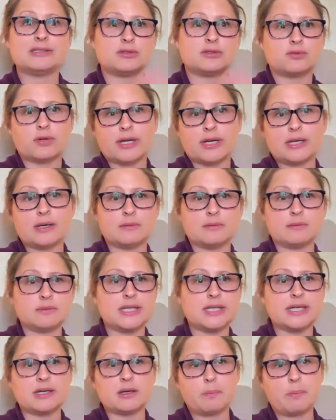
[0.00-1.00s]
I just try to
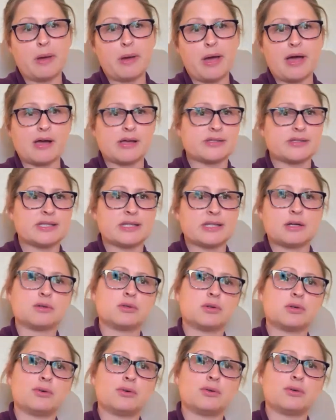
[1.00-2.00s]
take a pause and
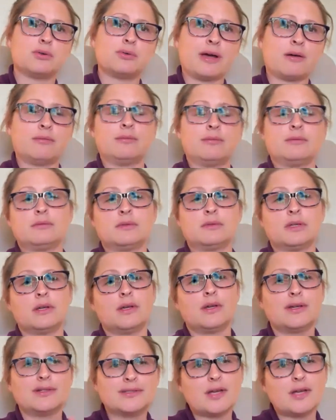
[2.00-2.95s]
I'll go out and